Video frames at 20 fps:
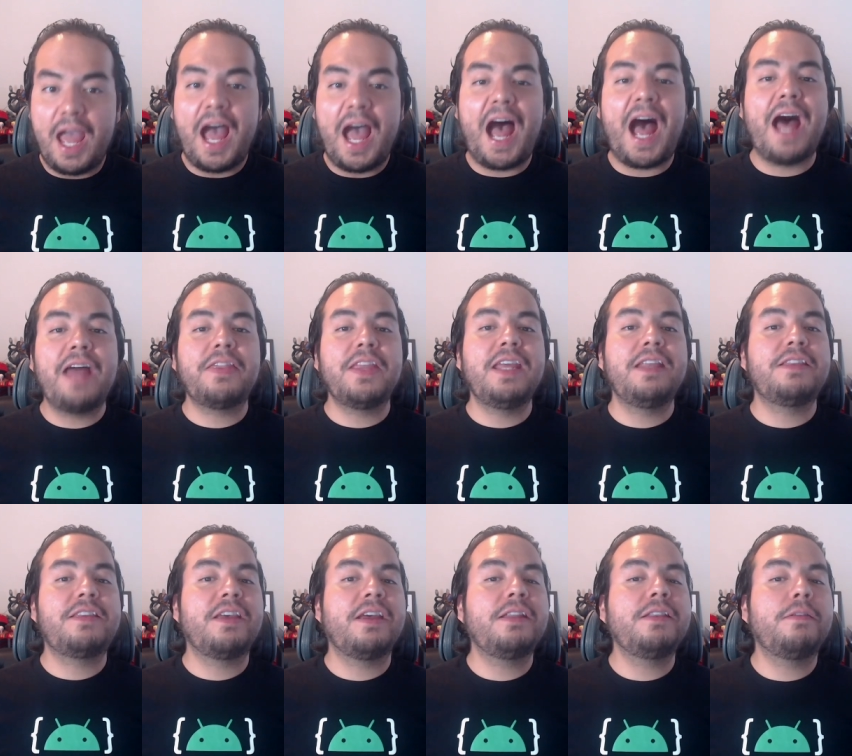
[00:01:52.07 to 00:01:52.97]
Add
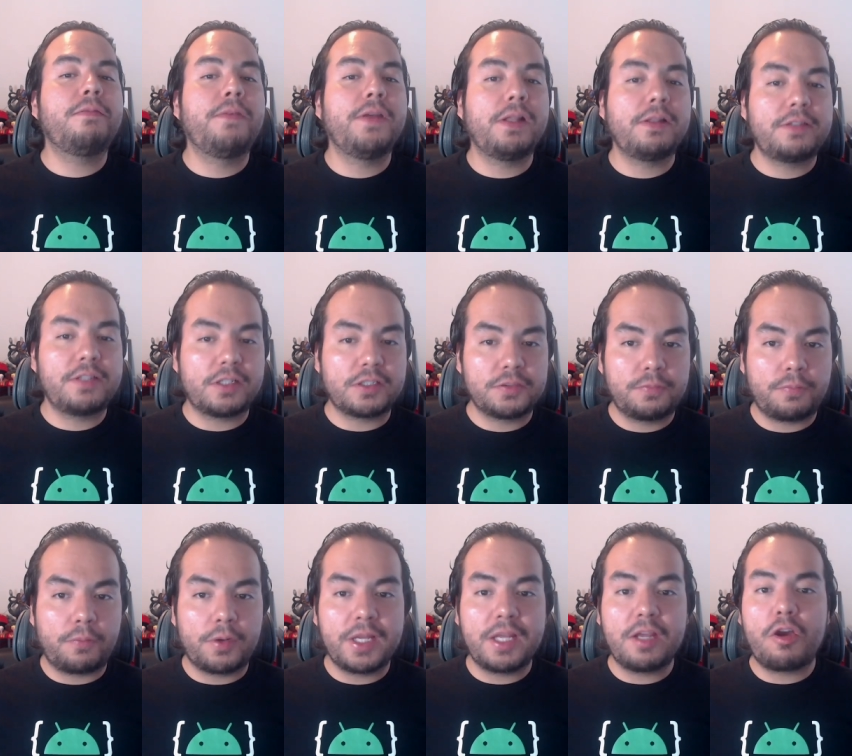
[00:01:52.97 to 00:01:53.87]
intent filters
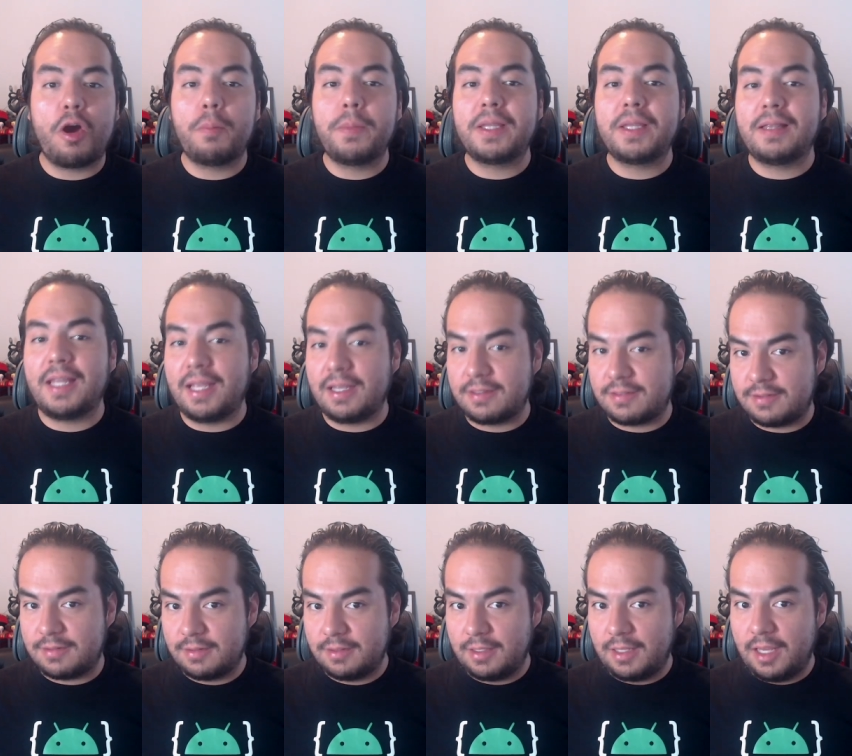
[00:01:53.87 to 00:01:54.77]
for incoming
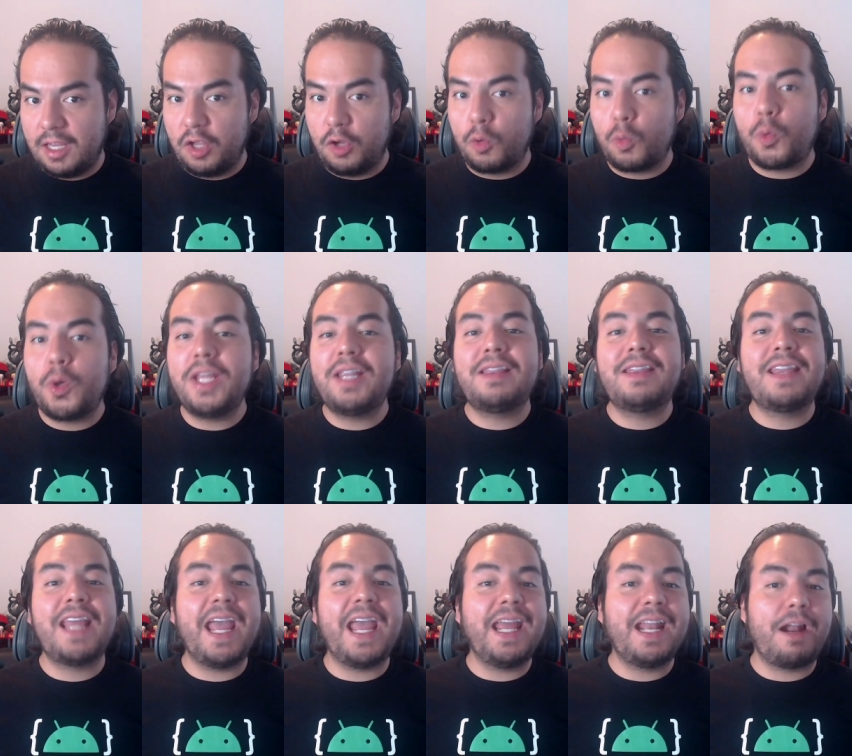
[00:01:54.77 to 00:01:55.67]
links, read
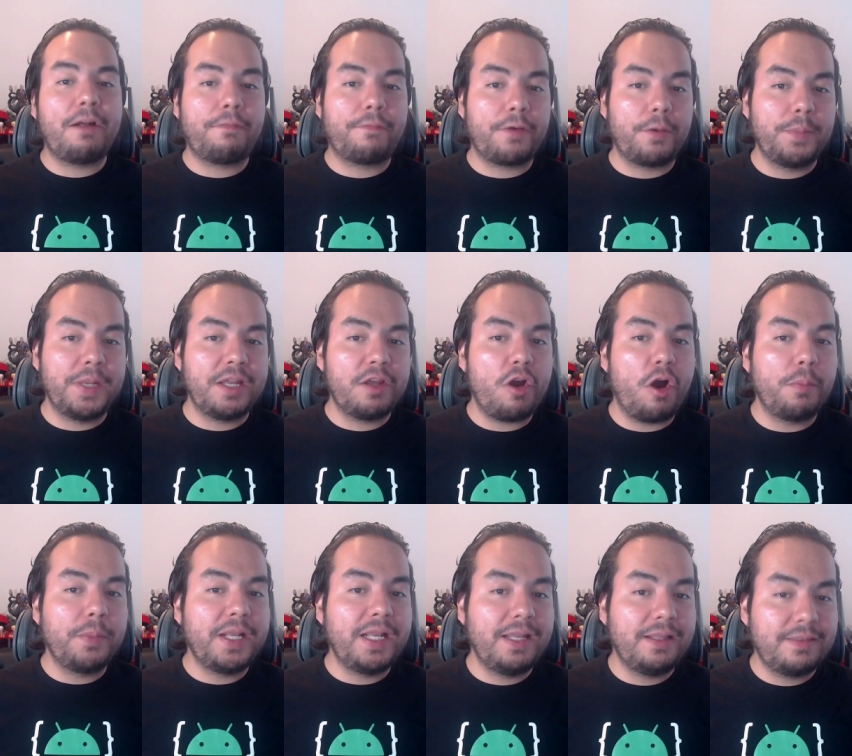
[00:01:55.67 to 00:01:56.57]
data from
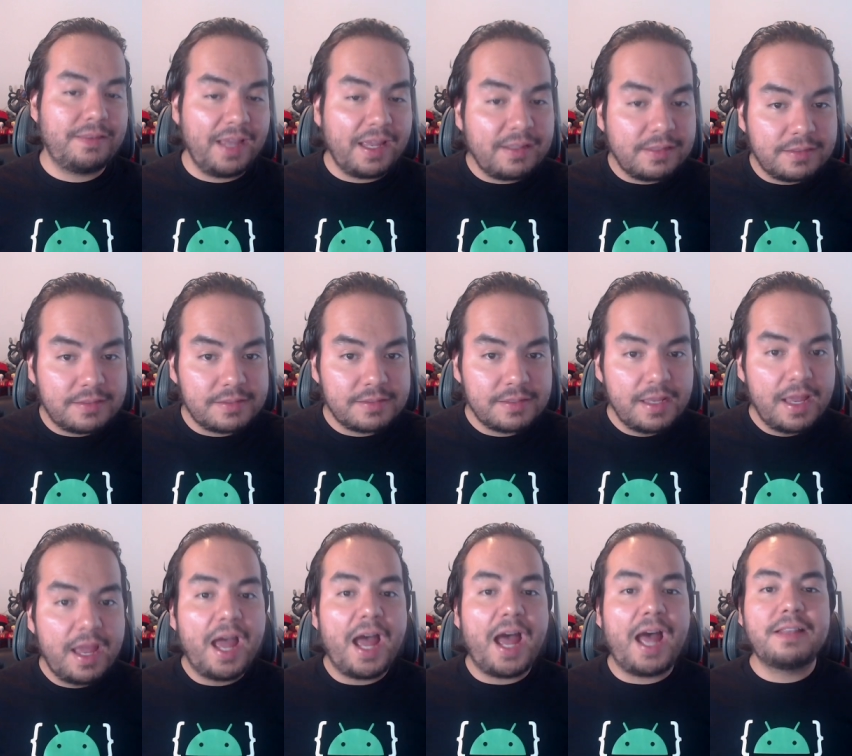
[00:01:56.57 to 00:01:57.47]
incoming intents,
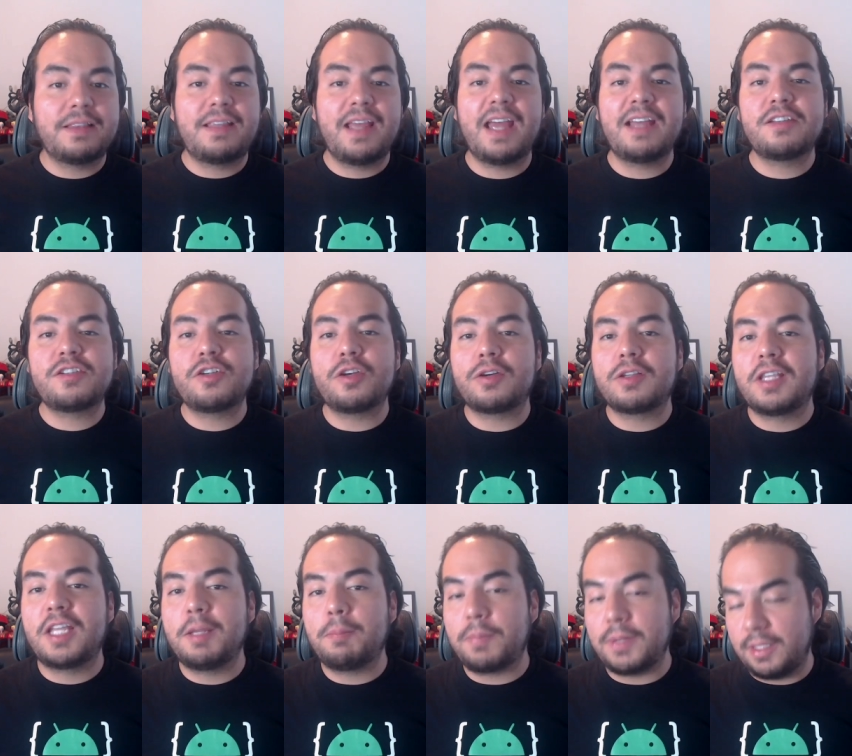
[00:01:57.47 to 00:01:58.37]
and test your
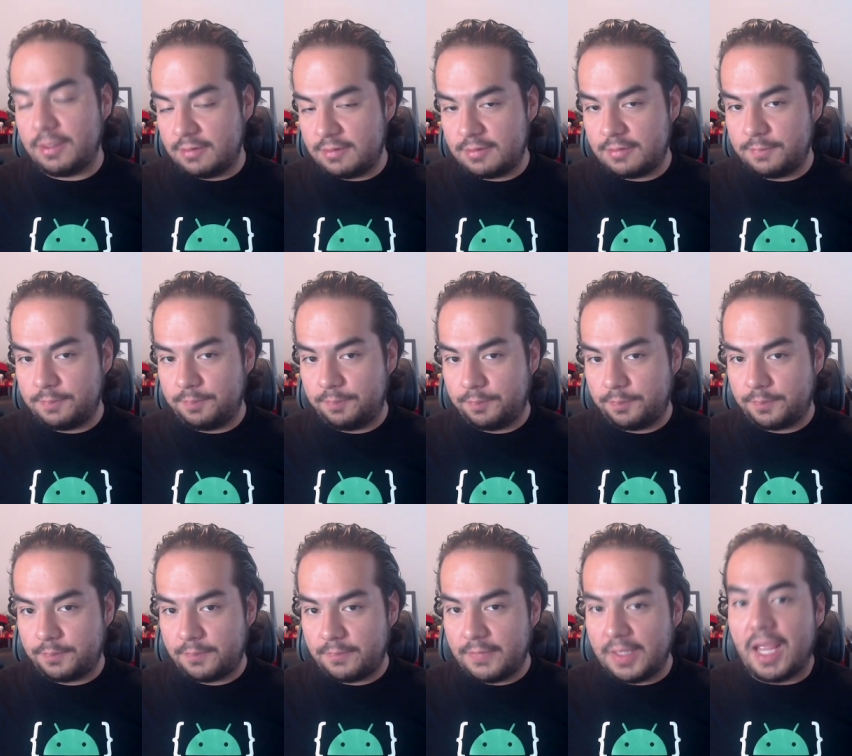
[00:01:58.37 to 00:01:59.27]
deep links.
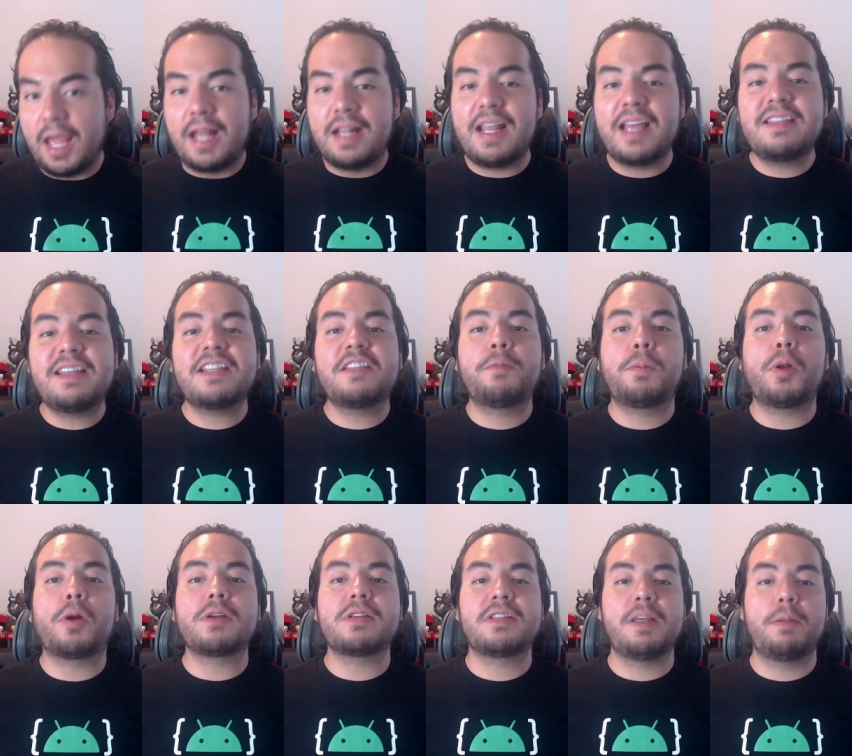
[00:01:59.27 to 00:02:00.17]
Let's
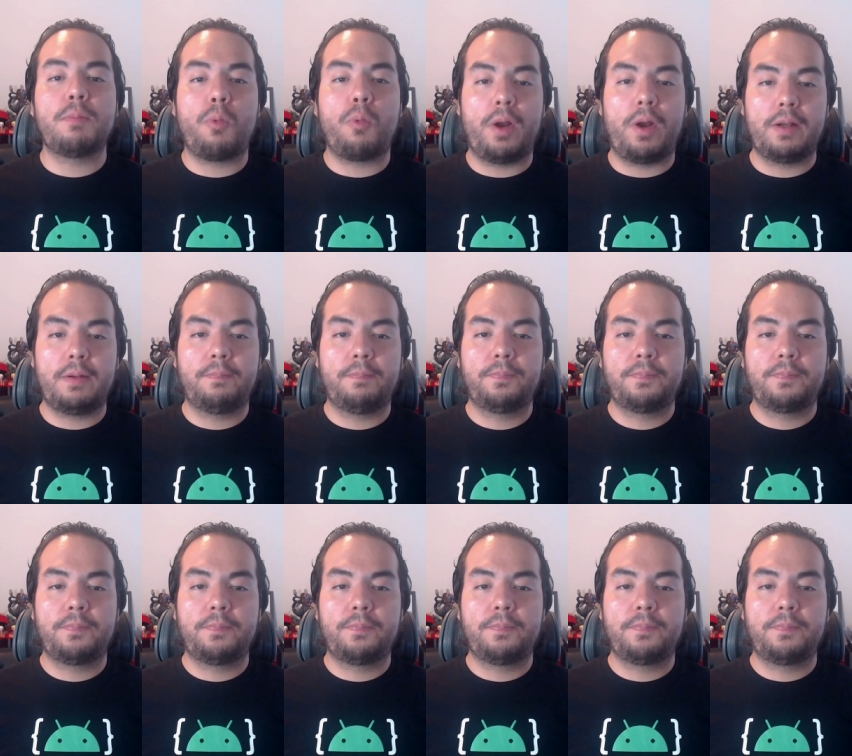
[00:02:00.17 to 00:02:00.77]
explore step one.